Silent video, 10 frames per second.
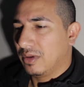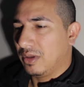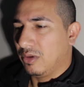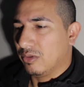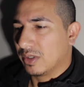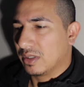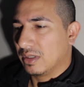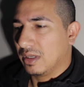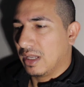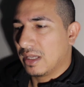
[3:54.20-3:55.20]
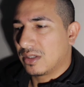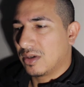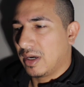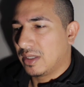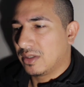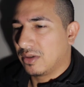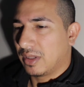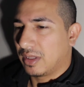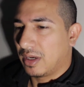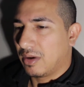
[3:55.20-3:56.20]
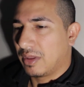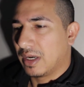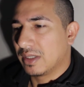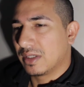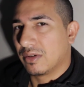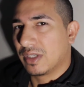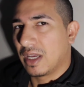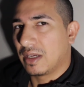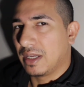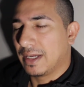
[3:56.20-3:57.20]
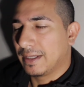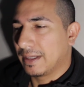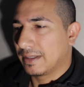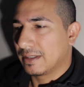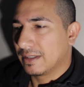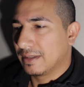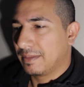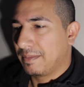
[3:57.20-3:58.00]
use less strength so that they know that it's their technique that's